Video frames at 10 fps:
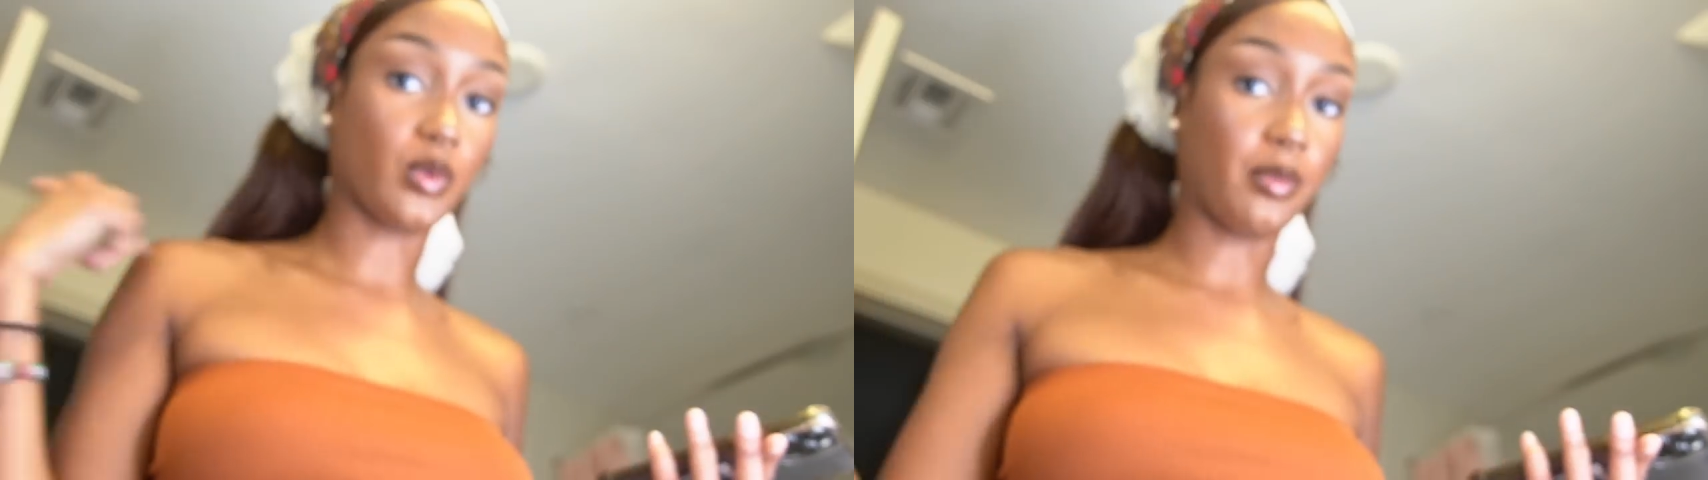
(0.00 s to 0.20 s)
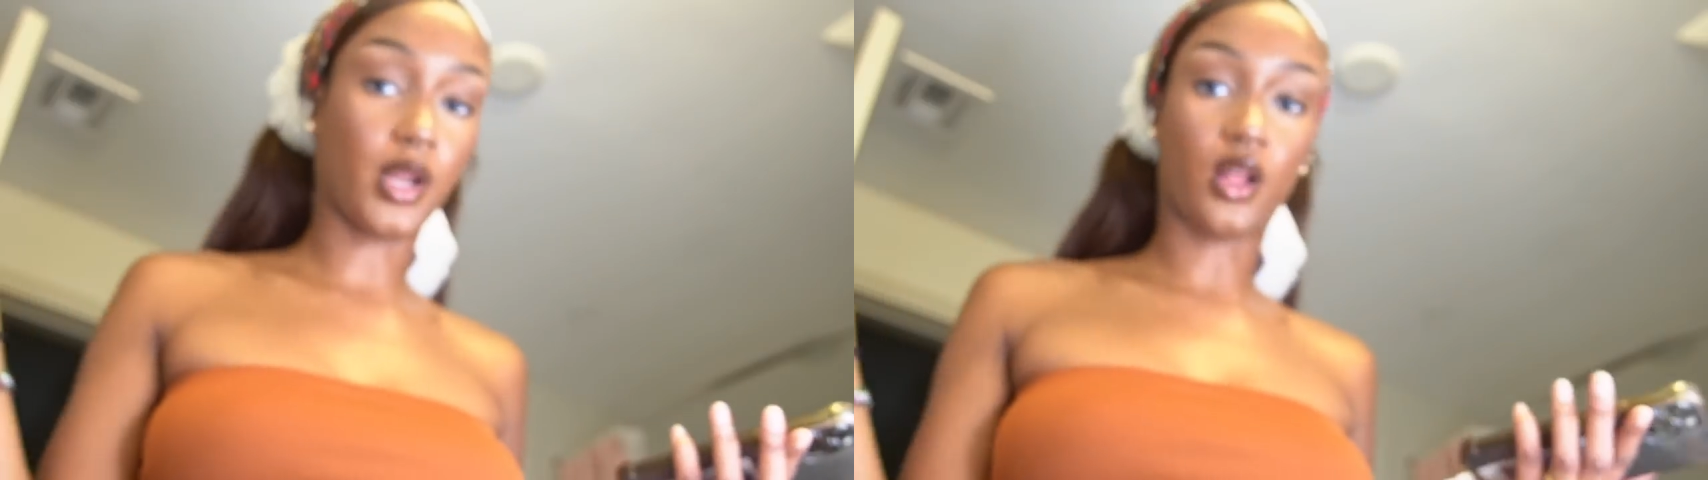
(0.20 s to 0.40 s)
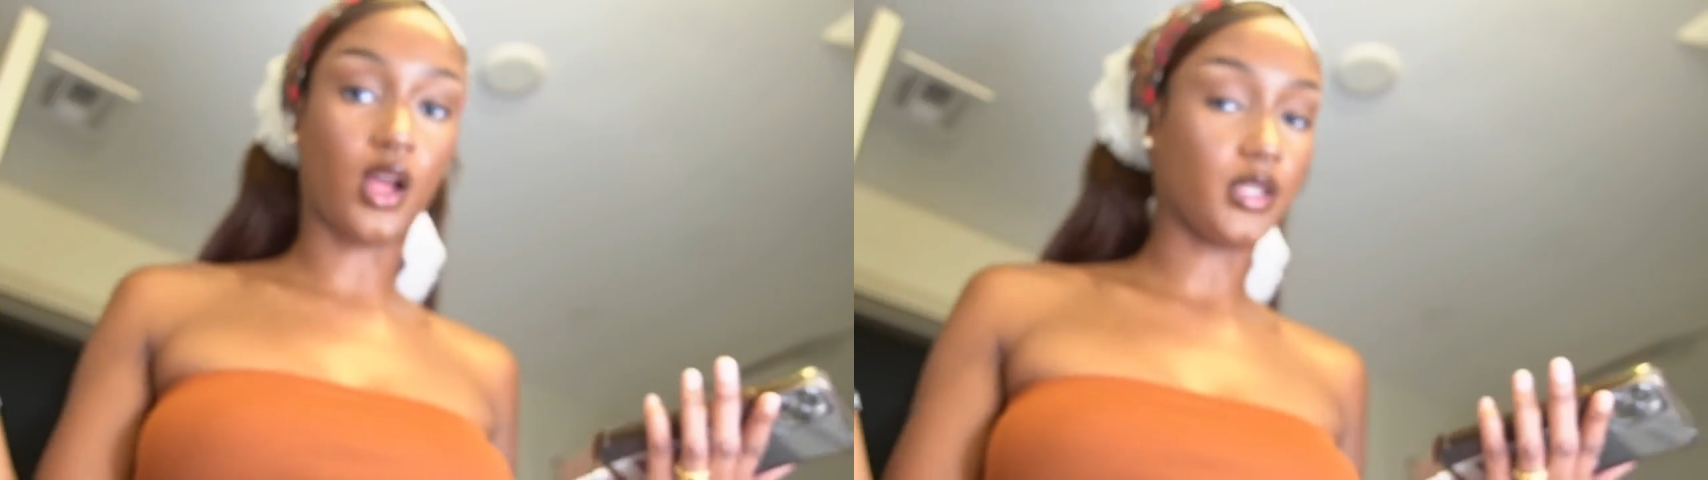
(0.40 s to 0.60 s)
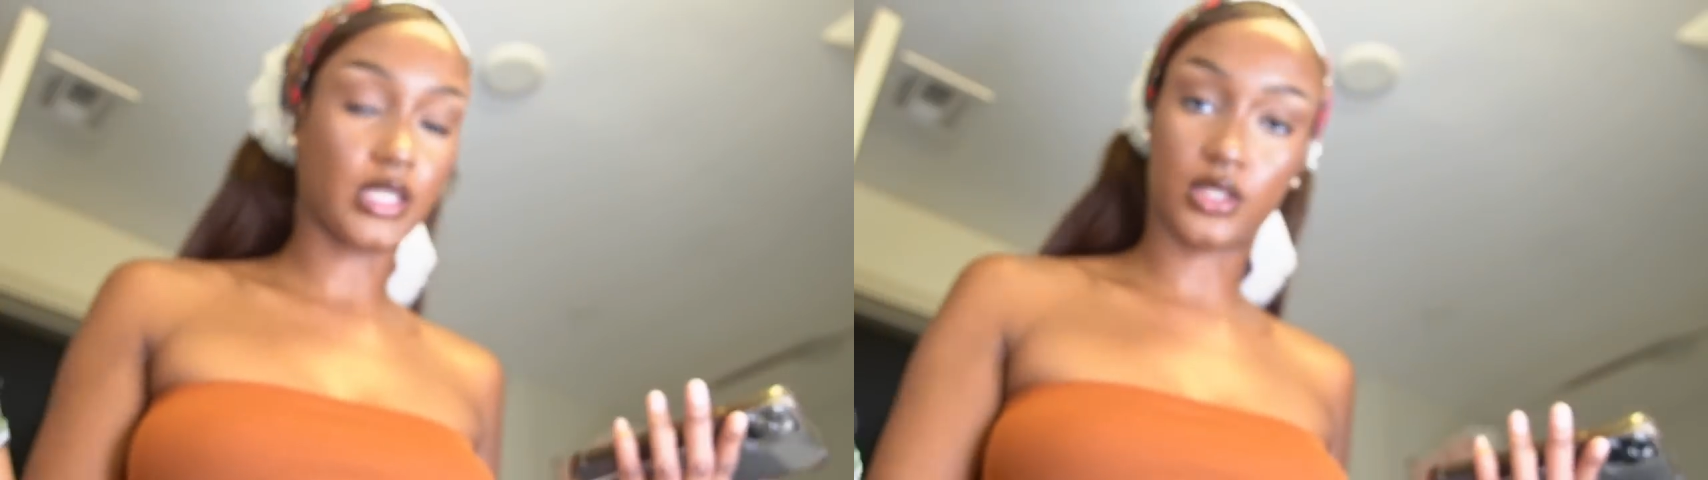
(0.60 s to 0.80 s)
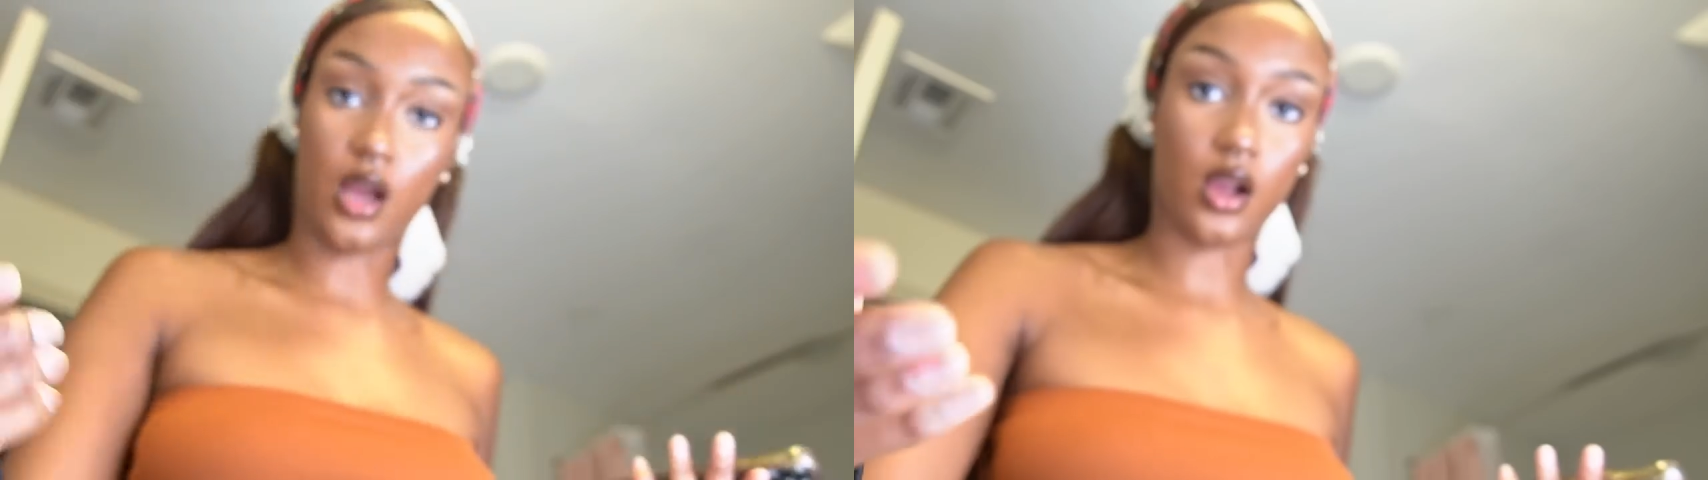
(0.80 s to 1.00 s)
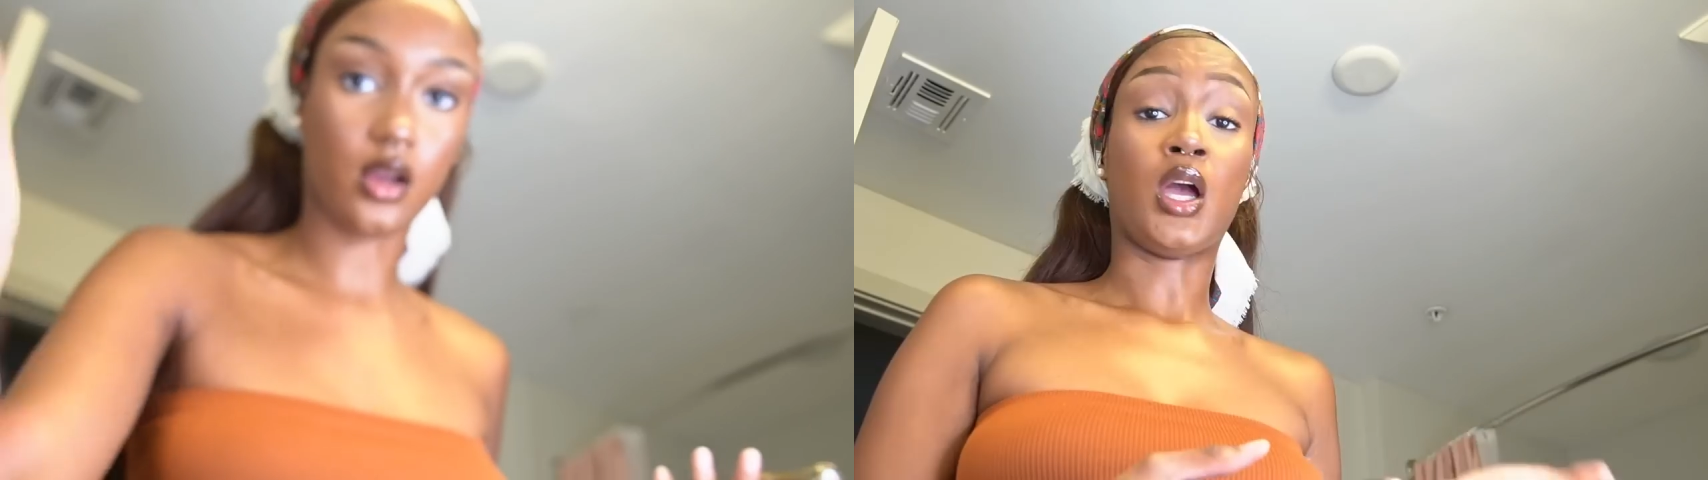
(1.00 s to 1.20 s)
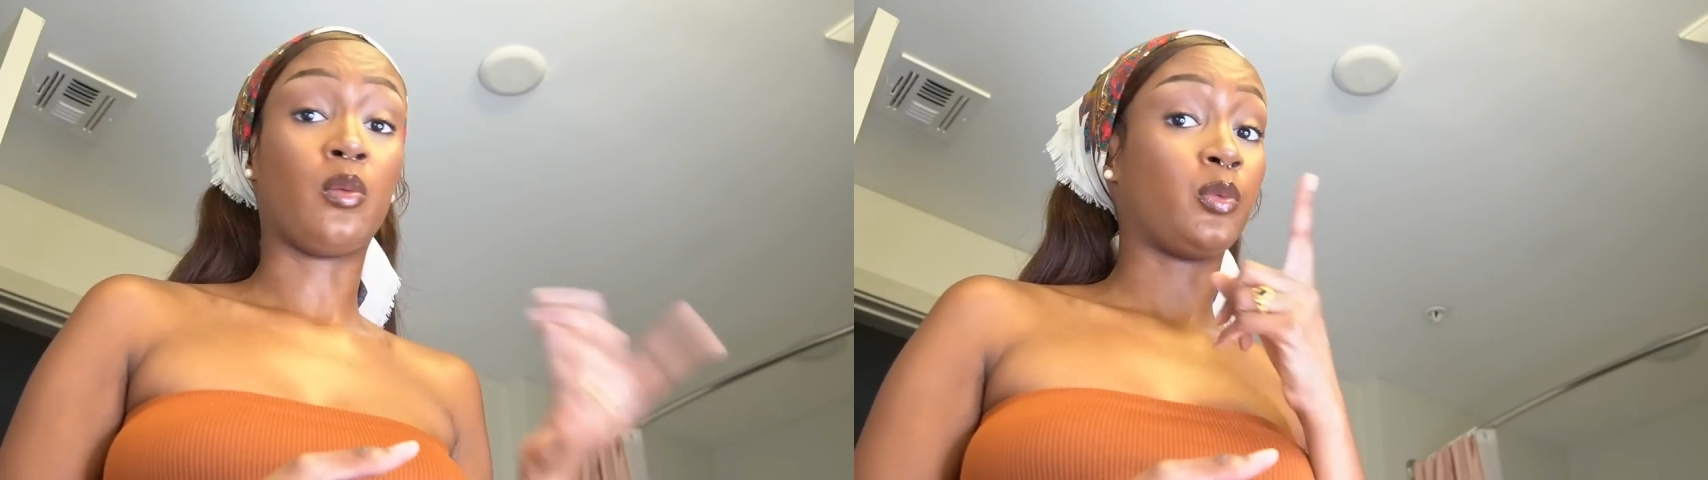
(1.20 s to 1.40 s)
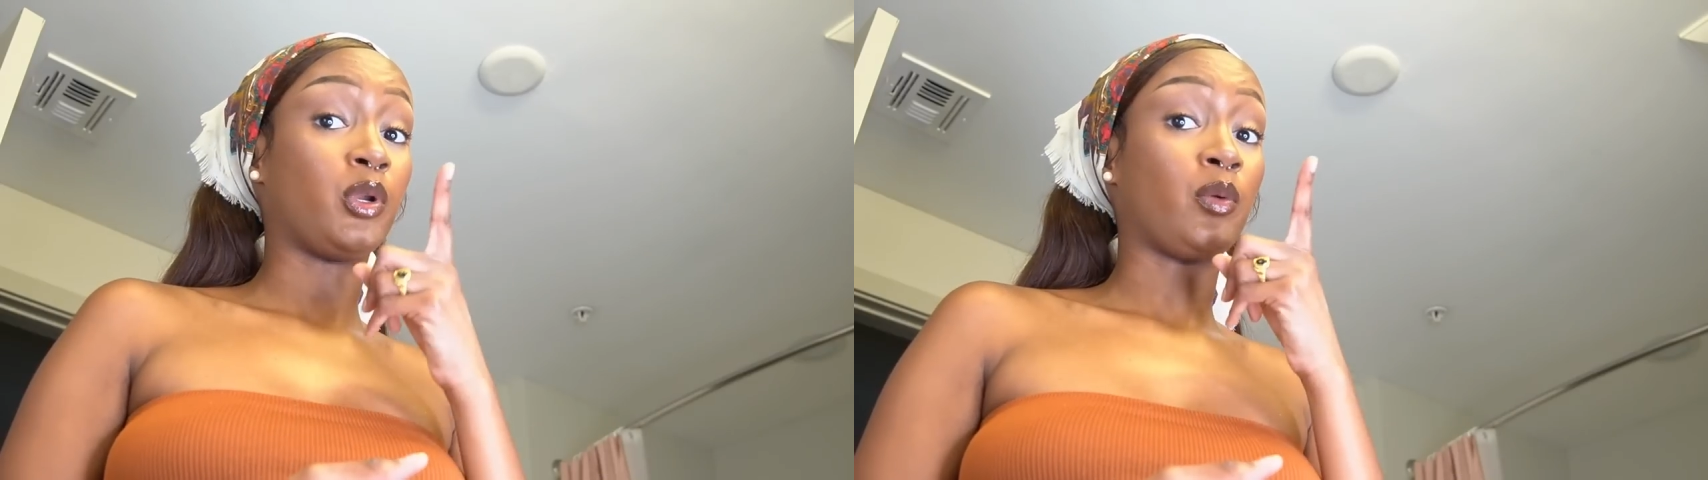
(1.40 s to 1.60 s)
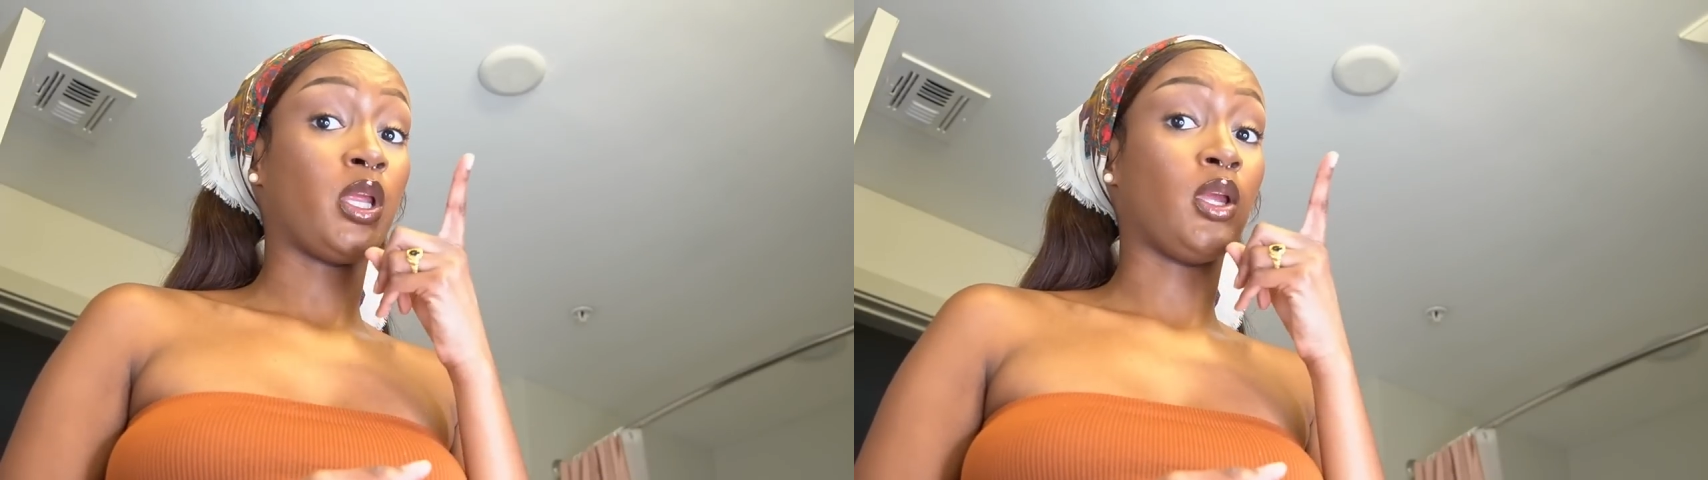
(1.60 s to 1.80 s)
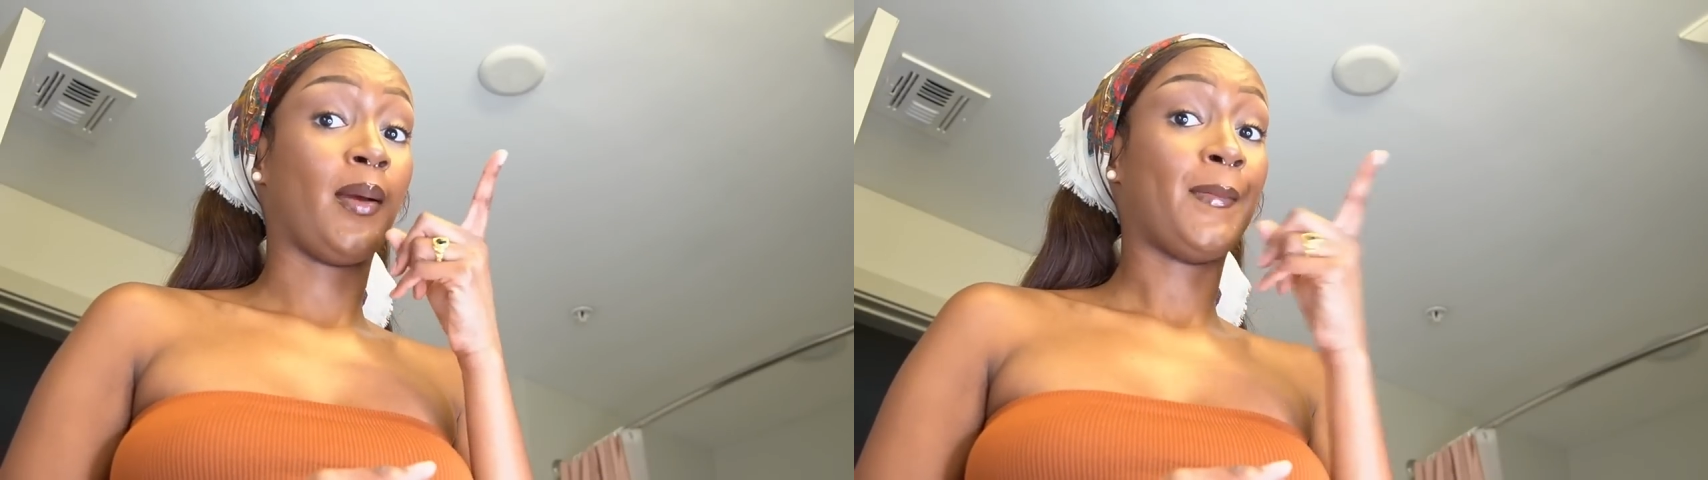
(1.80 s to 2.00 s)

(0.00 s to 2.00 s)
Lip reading: my blood clot TikTok. I'm gonna put it right here.